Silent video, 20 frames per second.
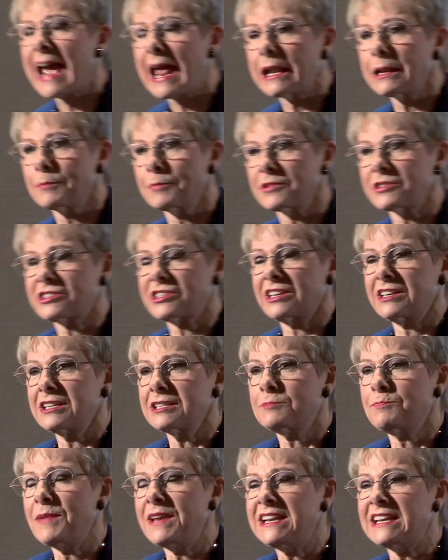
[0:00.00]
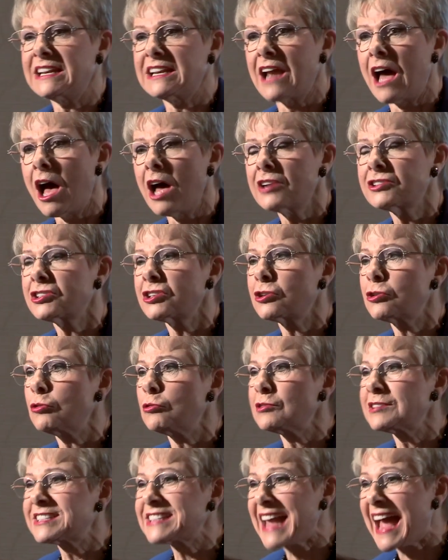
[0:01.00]
Albertson has been in
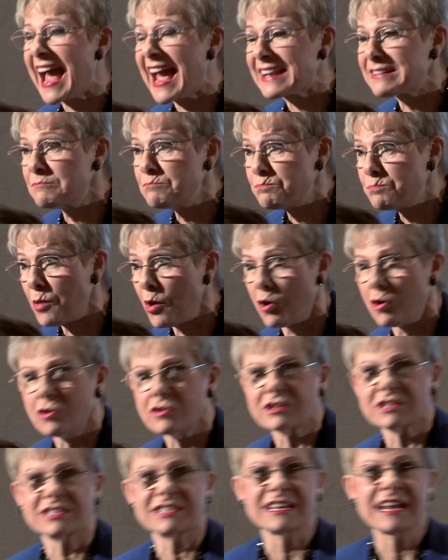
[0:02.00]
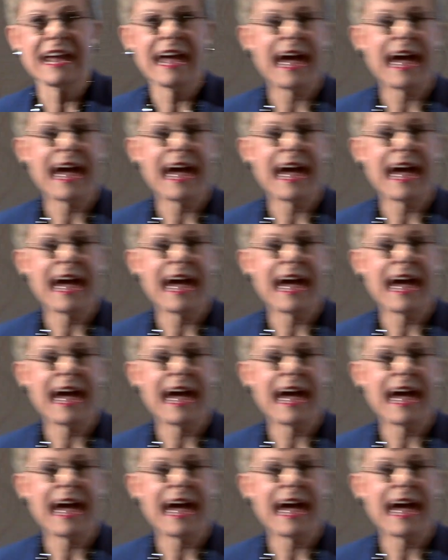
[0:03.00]
articles and books